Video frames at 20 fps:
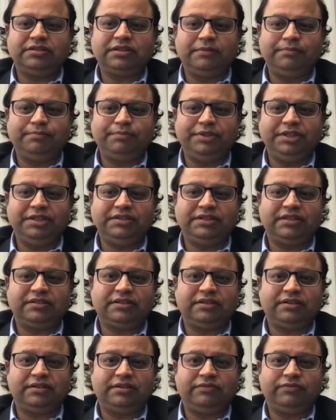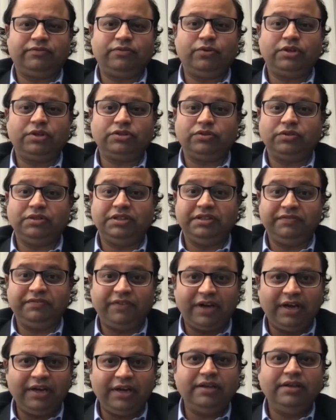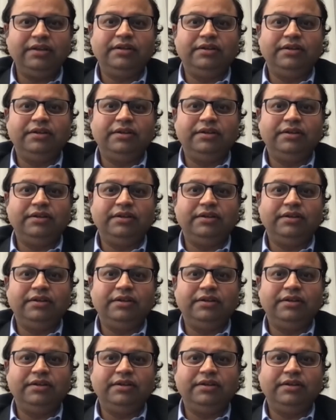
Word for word: companies that are focused on DeFi